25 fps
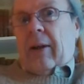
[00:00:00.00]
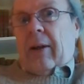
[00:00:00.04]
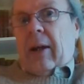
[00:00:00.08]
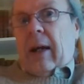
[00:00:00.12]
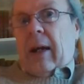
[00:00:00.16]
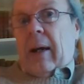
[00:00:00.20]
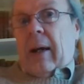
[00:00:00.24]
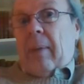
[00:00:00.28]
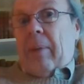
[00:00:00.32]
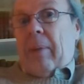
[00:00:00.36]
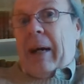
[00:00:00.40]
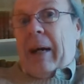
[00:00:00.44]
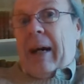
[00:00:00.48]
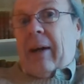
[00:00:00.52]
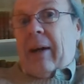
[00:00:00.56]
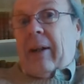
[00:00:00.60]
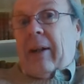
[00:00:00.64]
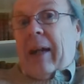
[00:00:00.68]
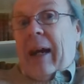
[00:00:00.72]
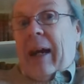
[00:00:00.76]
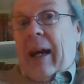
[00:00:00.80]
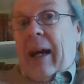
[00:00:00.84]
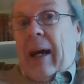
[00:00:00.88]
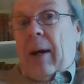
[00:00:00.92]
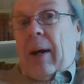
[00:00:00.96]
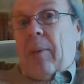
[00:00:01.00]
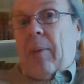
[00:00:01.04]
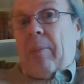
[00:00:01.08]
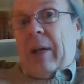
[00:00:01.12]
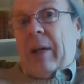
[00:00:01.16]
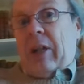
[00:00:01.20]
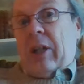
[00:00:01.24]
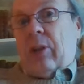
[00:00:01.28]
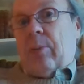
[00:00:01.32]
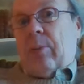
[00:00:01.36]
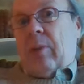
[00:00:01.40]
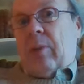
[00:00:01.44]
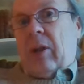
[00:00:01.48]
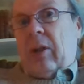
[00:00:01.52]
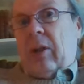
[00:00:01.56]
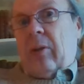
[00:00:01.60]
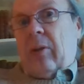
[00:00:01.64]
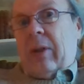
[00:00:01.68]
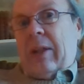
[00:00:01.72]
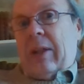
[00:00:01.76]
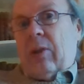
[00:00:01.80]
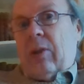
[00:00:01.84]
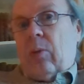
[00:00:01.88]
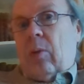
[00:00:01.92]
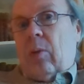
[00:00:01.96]
about how much
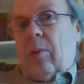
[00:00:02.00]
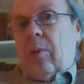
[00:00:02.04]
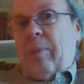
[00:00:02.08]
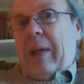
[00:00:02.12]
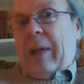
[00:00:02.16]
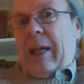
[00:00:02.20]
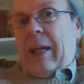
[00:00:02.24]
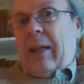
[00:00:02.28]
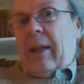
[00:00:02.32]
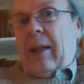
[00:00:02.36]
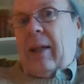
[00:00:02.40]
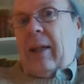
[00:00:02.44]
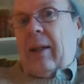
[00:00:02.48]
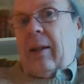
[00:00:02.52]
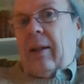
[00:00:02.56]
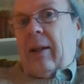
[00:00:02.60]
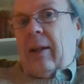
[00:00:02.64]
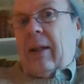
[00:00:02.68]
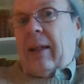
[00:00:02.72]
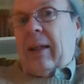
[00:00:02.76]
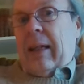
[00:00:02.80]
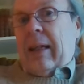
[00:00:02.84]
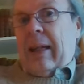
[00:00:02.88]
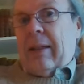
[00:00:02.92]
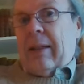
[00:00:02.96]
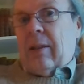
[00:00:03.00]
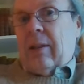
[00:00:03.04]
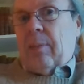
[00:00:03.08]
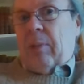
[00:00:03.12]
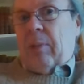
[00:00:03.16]
progress we're making against